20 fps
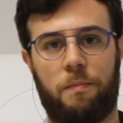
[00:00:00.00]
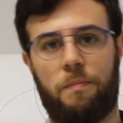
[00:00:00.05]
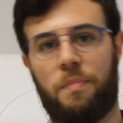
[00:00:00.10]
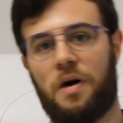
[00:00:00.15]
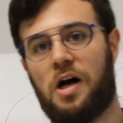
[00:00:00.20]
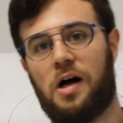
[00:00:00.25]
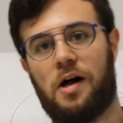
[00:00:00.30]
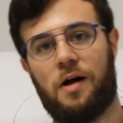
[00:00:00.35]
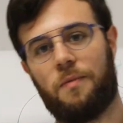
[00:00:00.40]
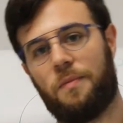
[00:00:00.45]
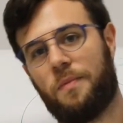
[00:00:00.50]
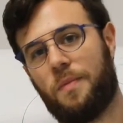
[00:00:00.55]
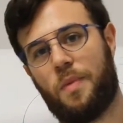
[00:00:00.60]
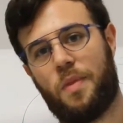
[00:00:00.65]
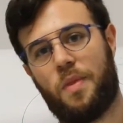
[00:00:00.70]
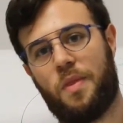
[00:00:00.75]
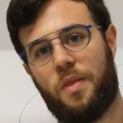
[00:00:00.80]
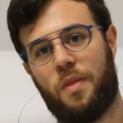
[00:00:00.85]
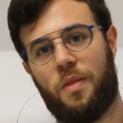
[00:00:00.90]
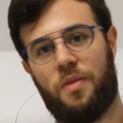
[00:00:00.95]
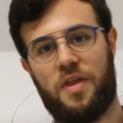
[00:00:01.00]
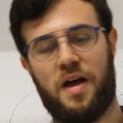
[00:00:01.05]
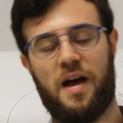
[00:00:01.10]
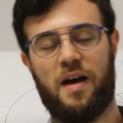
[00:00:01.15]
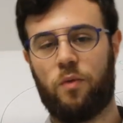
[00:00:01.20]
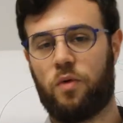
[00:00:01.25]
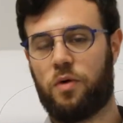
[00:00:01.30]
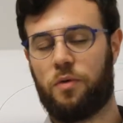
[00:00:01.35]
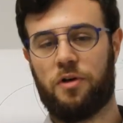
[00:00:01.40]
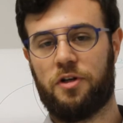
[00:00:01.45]
but
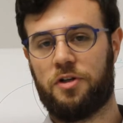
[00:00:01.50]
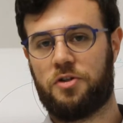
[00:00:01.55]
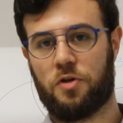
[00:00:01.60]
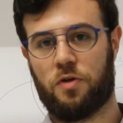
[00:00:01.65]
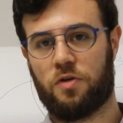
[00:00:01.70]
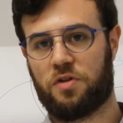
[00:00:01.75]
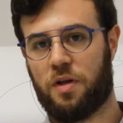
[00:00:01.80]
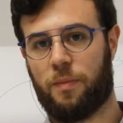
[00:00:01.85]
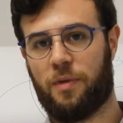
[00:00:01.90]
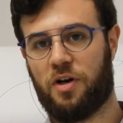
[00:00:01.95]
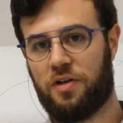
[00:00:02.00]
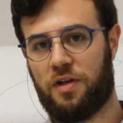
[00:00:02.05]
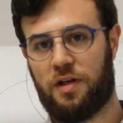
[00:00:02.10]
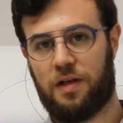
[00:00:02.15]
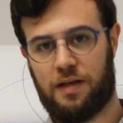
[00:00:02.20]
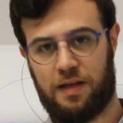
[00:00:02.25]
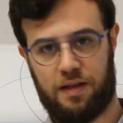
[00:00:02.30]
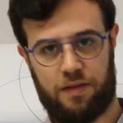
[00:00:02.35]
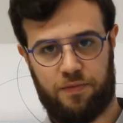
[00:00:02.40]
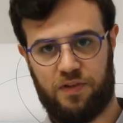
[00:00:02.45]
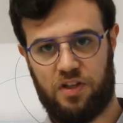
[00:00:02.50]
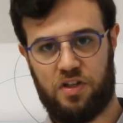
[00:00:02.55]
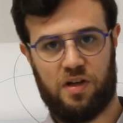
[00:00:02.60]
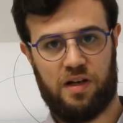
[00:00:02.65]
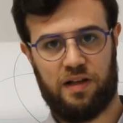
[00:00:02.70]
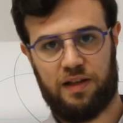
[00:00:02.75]
that we already talked about in another video.